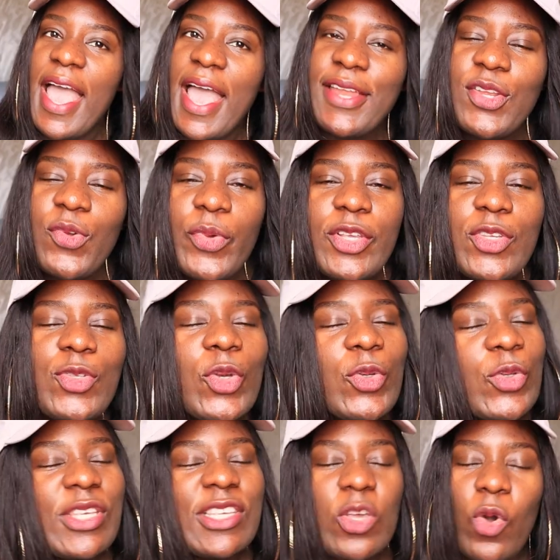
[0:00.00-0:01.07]
Anyway, so
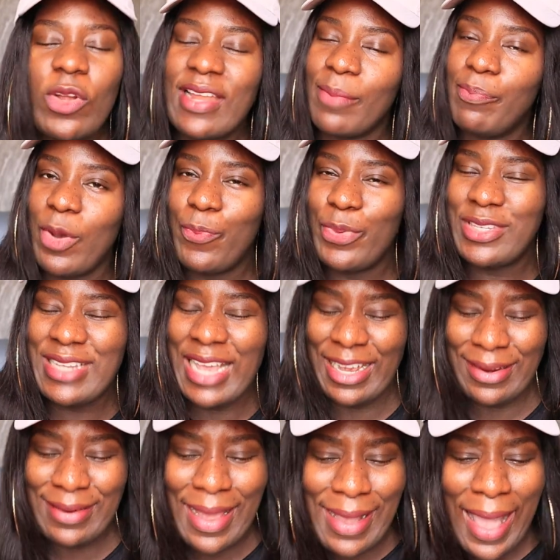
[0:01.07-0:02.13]
you see someone like Bobrisky
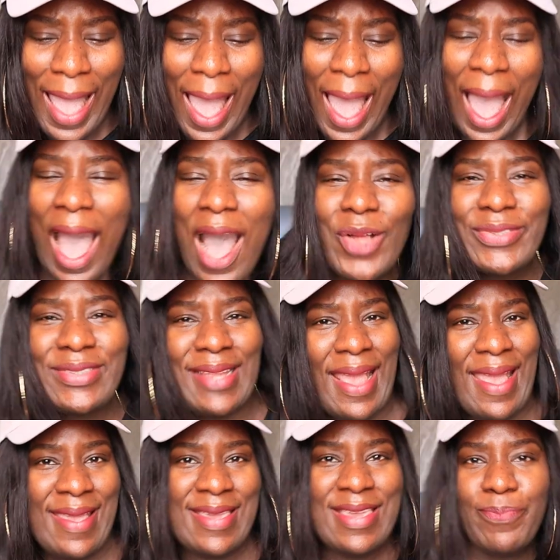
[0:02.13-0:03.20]
and I'm like, how
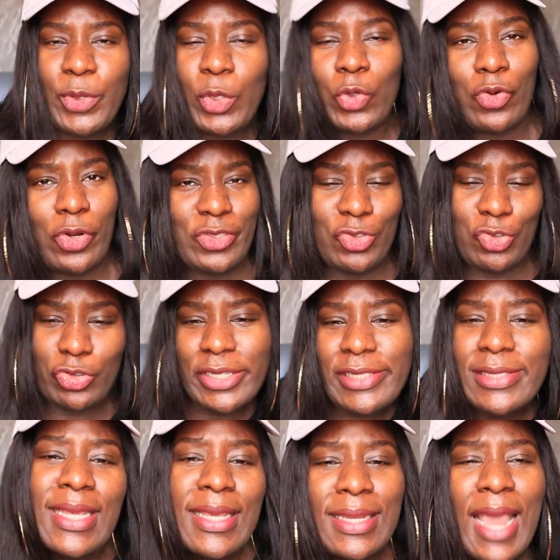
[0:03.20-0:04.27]
dare he be
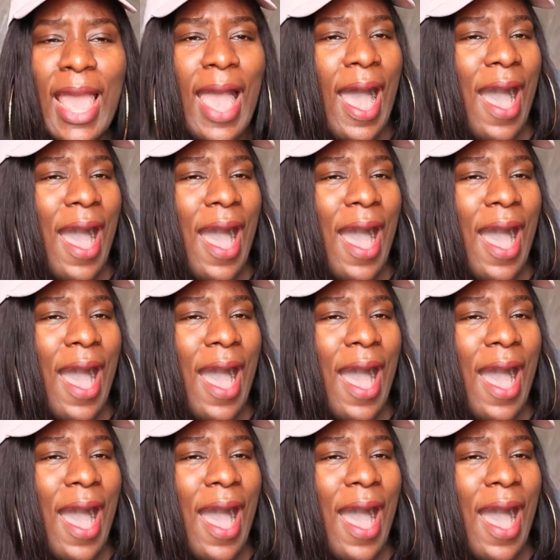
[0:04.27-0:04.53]
cross-dressing?